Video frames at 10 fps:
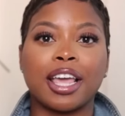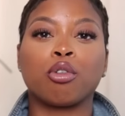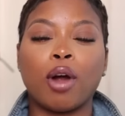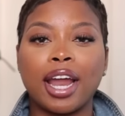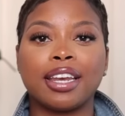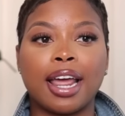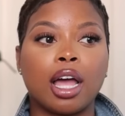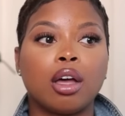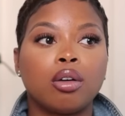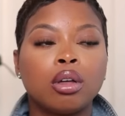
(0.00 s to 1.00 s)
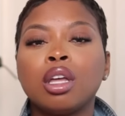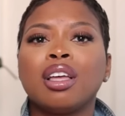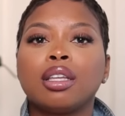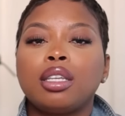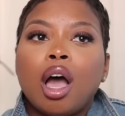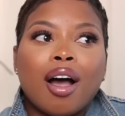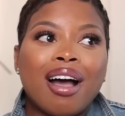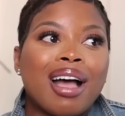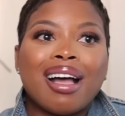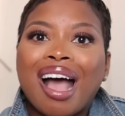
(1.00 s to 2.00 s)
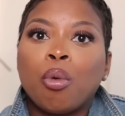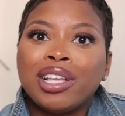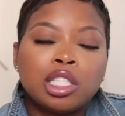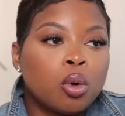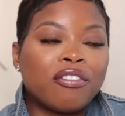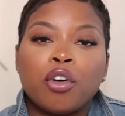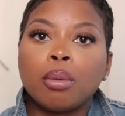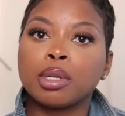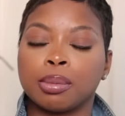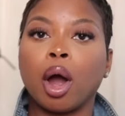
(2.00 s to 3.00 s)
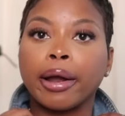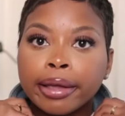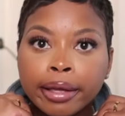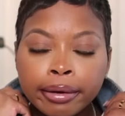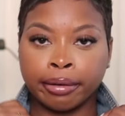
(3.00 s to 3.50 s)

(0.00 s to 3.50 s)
And right now, y'all, I, I went to a farmer's market